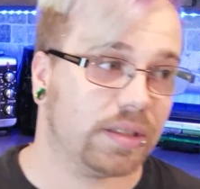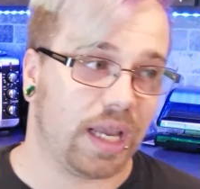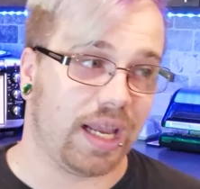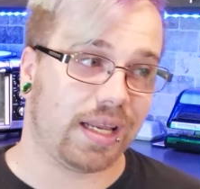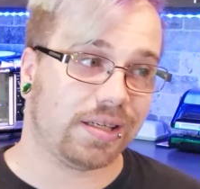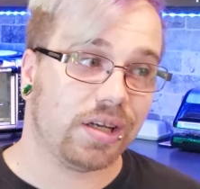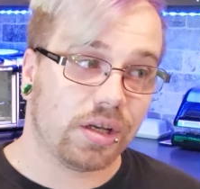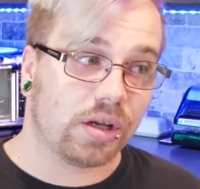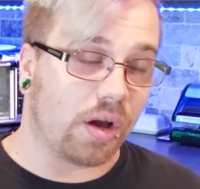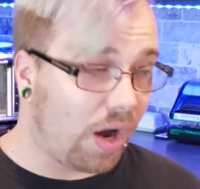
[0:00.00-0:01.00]
And
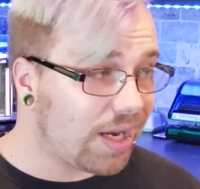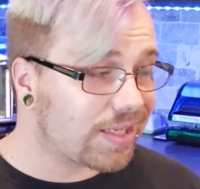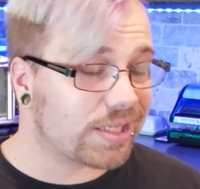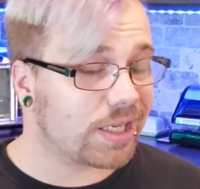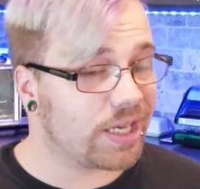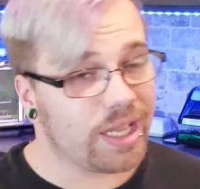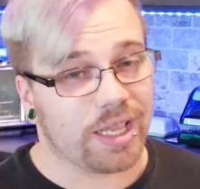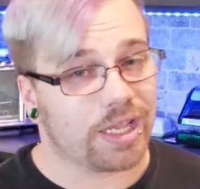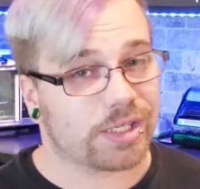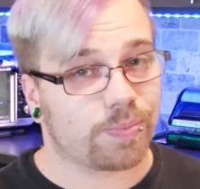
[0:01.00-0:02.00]
honestly,
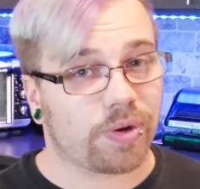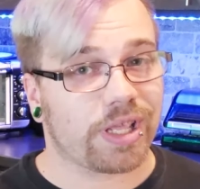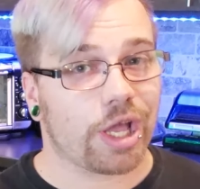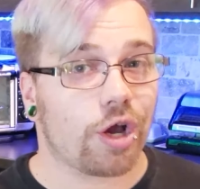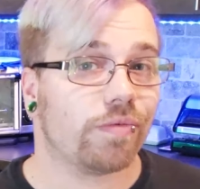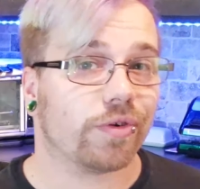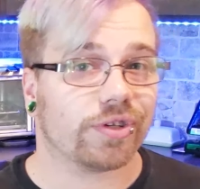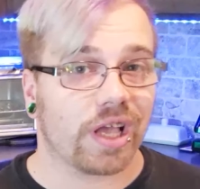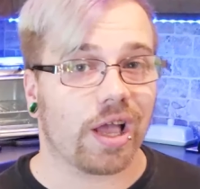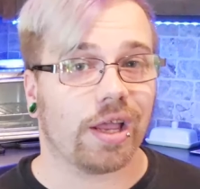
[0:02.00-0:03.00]
it's pretty
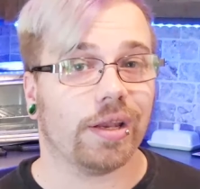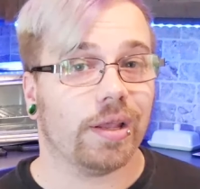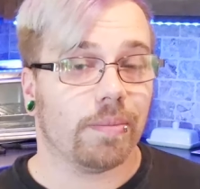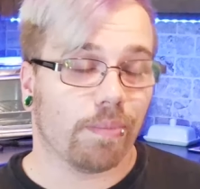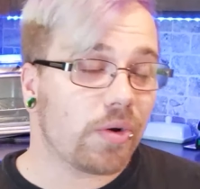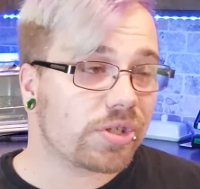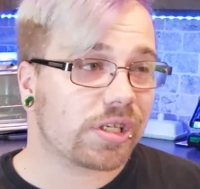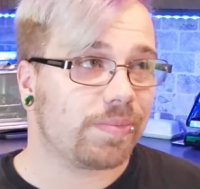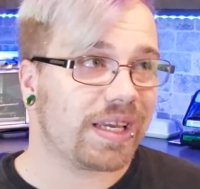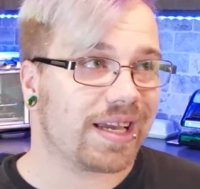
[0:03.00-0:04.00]
overdone,
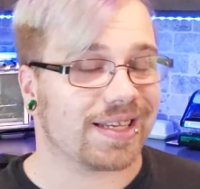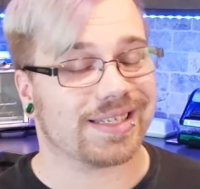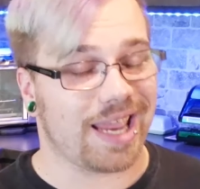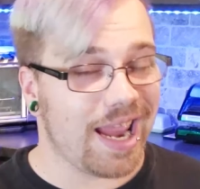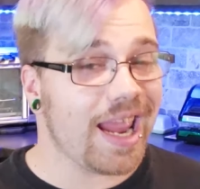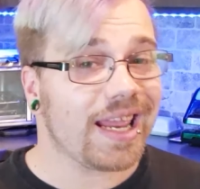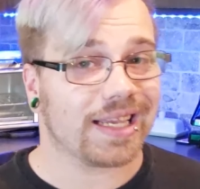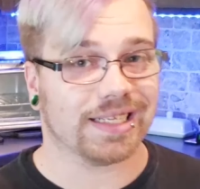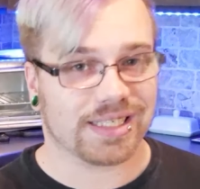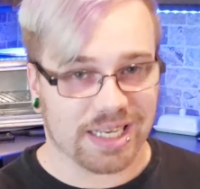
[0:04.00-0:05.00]
mostly because A,
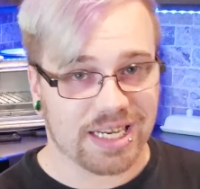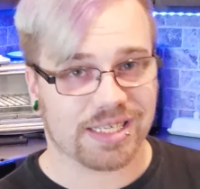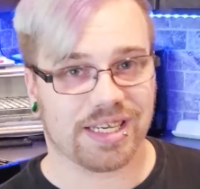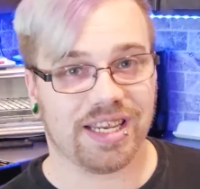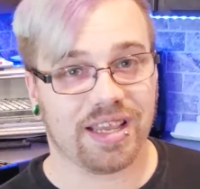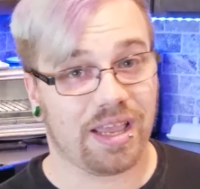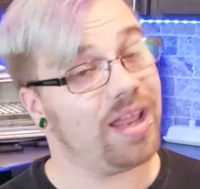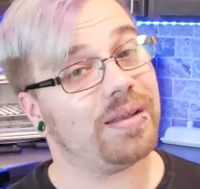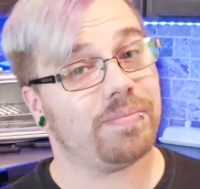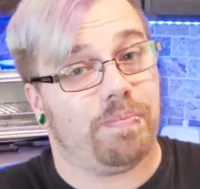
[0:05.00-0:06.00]
it's easy,
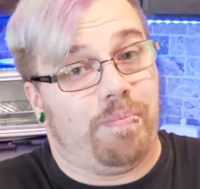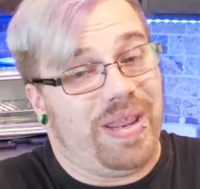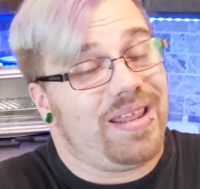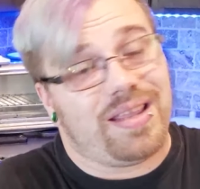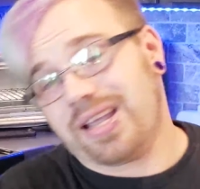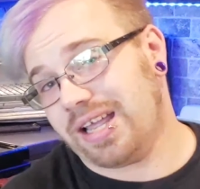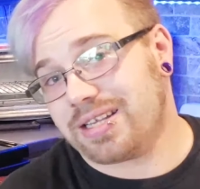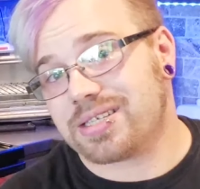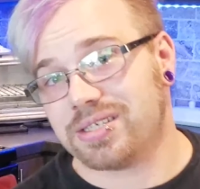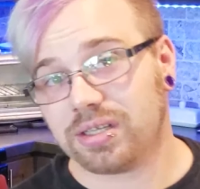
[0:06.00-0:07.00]
and B,
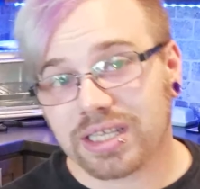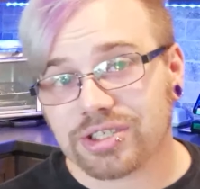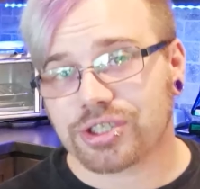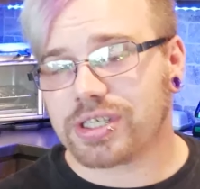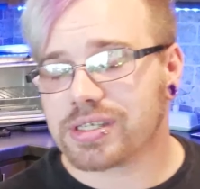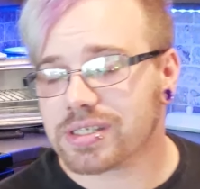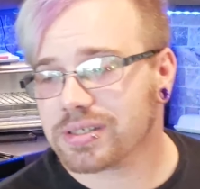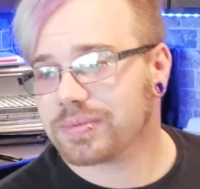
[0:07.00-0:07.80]
it's delicious.